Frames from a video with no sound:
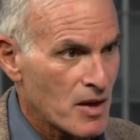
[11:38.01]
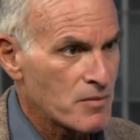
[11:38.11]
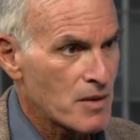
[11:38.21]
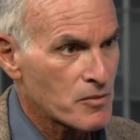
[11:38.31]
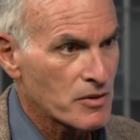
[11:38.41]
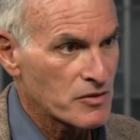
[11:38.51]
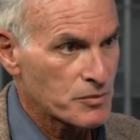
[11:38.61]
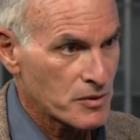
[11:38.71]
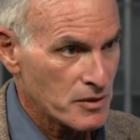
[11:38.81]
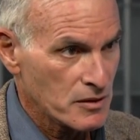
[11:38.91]
My memory is
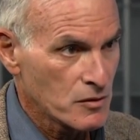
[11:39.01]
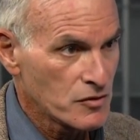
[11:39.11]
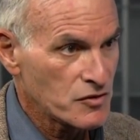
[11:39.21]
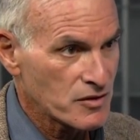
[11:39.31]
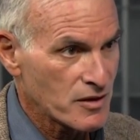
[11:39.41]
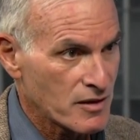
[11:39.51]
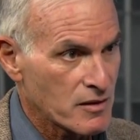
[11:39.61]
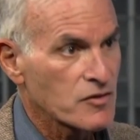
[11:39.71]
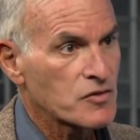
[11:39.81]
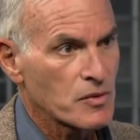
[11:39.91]
pretty lucid
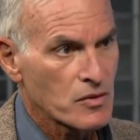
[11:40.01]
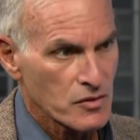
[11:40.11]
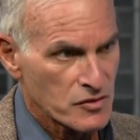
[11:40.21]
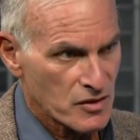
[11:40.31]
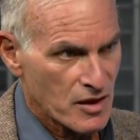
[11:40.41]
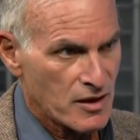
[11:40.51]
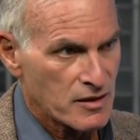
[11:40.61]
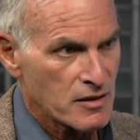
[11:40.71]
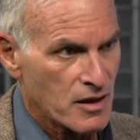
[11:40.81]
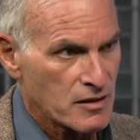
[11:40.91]
on this, because
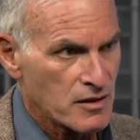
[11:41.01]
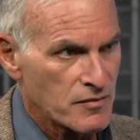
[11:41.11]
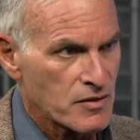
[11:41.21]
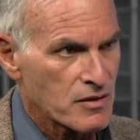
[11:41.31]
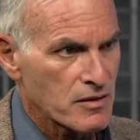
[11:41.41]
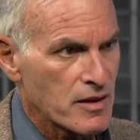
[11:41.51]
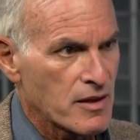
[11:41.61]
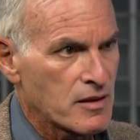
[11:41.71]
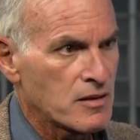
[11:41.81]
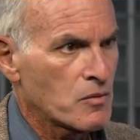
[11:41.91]
I lived there
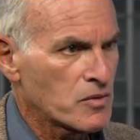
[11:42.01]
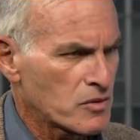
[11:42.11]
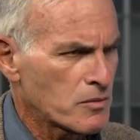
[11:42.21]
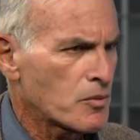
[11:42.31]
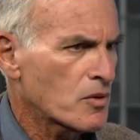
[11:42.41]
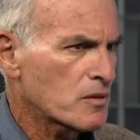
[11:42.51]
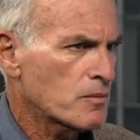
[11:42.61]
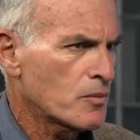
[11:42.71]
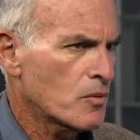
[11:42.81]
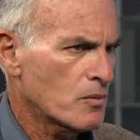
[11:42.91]
then, and it was an
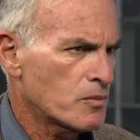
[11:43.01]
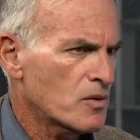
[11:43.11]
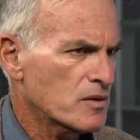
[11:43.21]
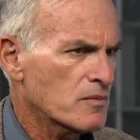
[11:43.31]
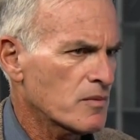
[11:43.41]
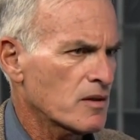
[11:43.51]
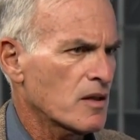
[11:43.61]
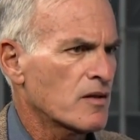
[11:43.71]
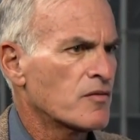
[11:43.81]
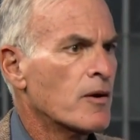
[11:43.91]
important point in my
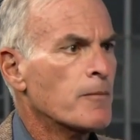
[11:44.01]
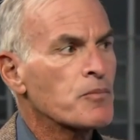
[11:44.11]
life.